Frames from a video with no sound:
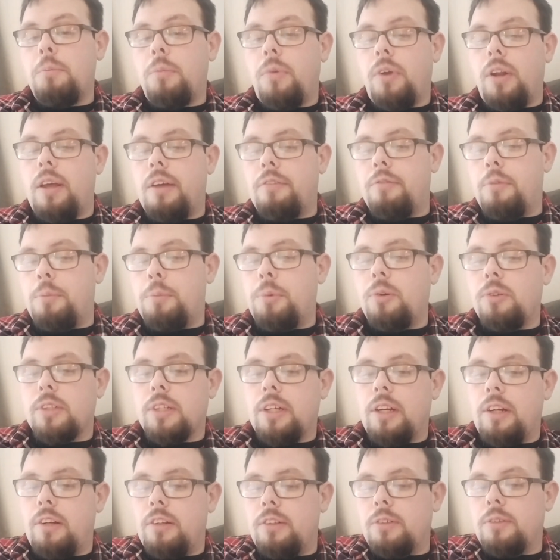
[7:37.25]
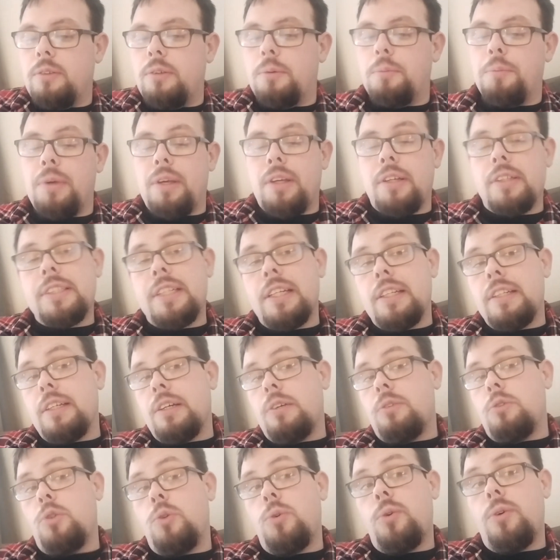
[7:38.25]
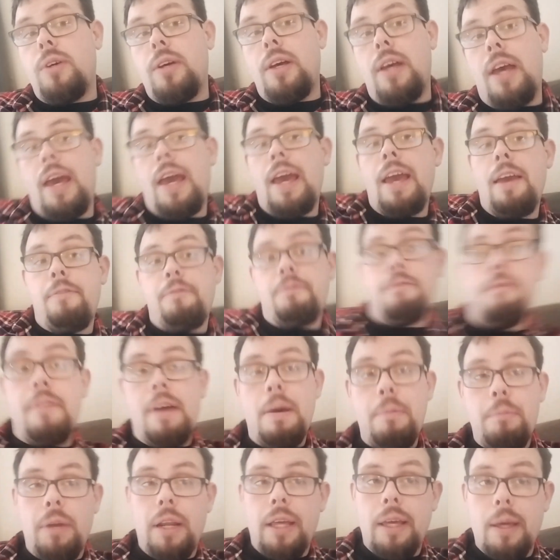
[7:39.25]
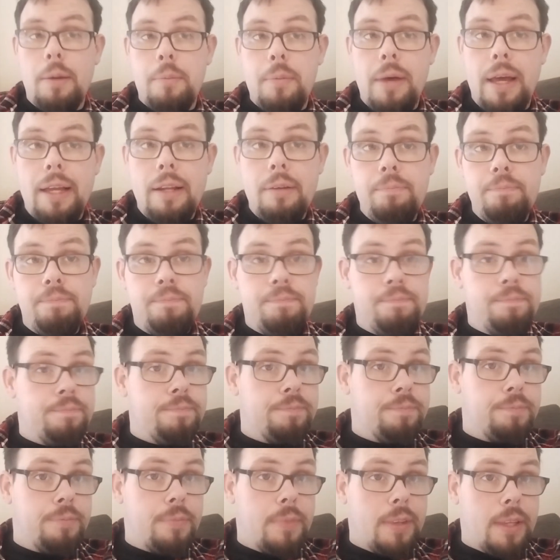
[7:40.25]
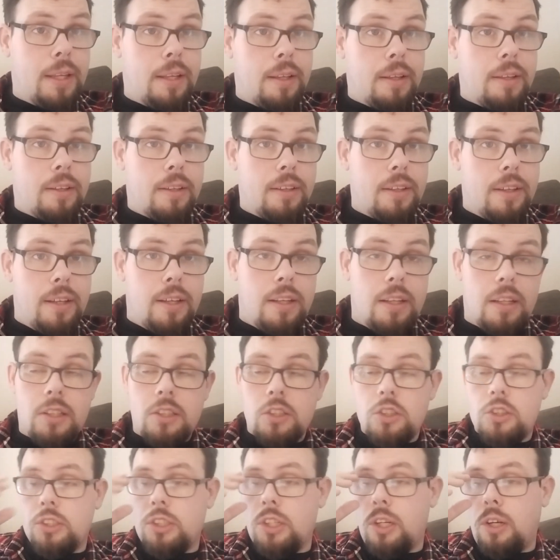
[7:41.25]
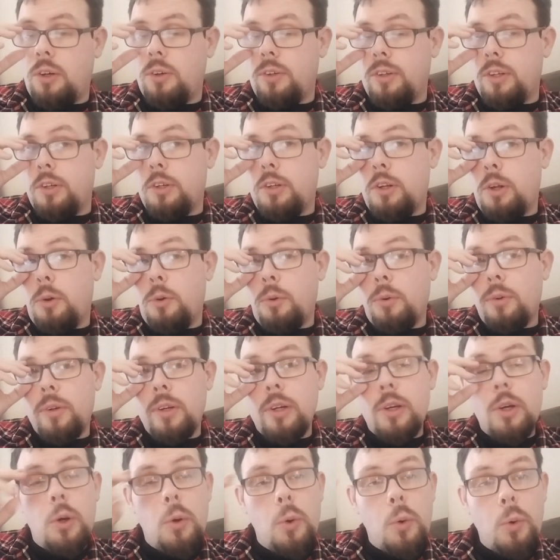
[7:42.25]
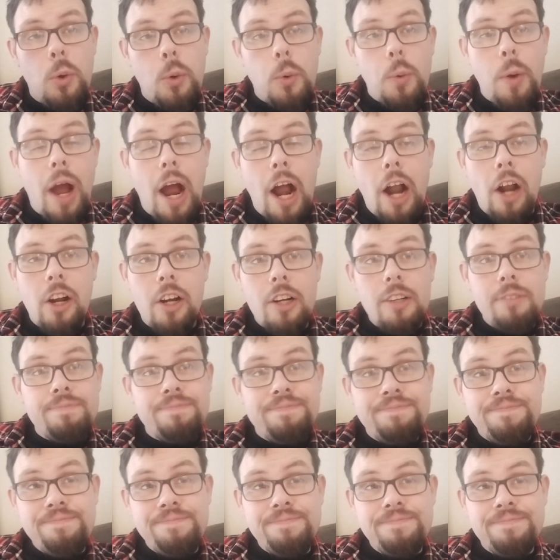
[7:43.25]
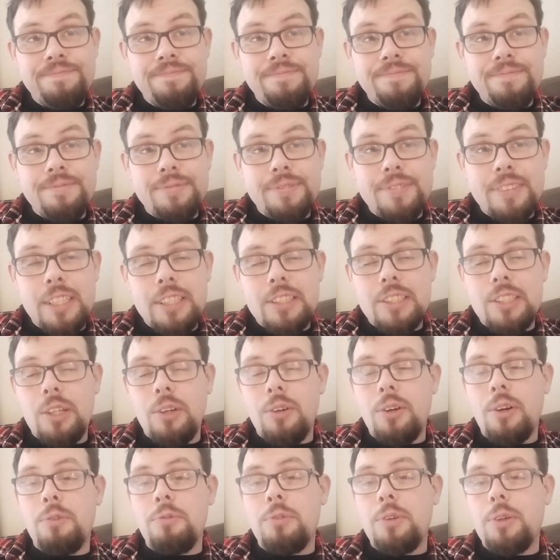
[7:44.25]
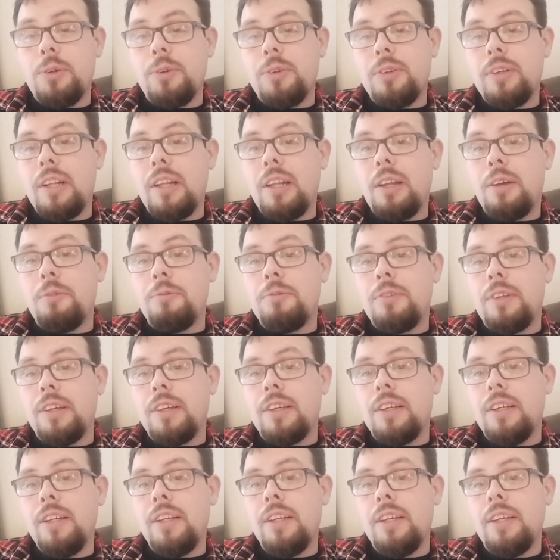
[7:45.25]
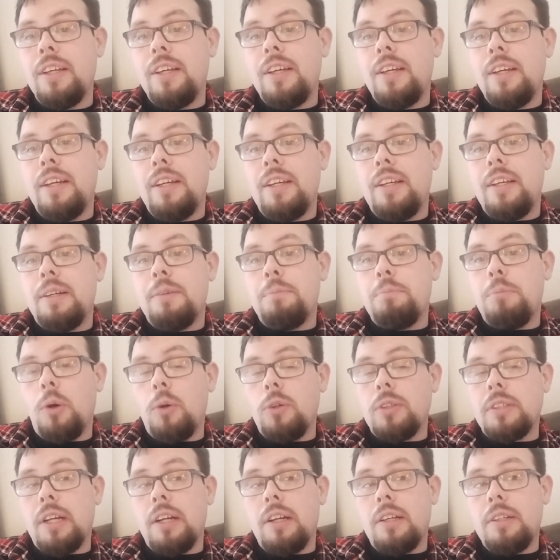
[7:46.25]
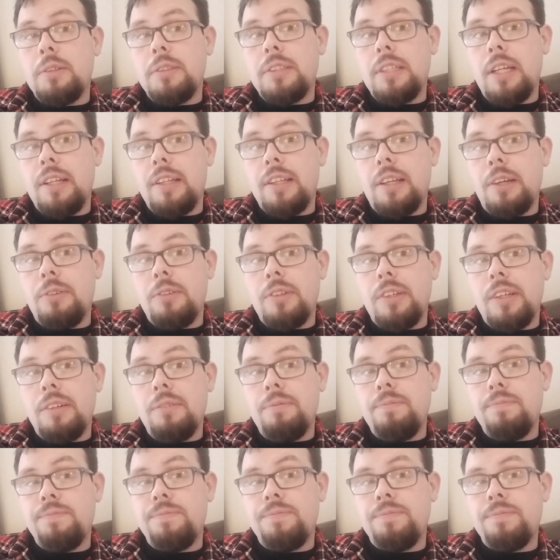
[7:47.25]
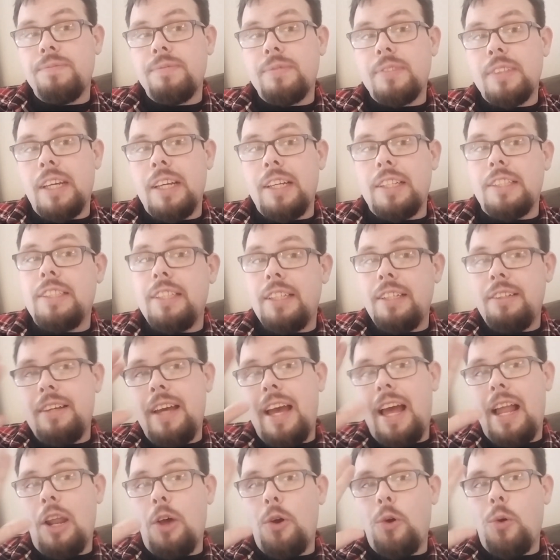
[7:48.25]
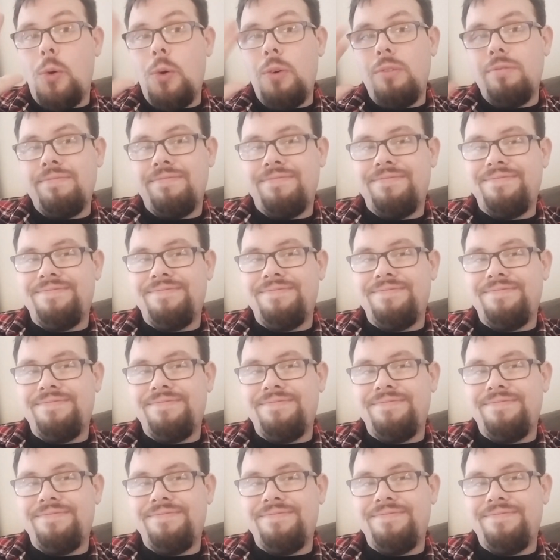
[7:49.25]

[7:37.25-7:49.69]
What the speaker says: But I have a postcard going to be sent down to a family of mine. So you know who you are. So if you love the postcard sent down to you, Izzy, hello.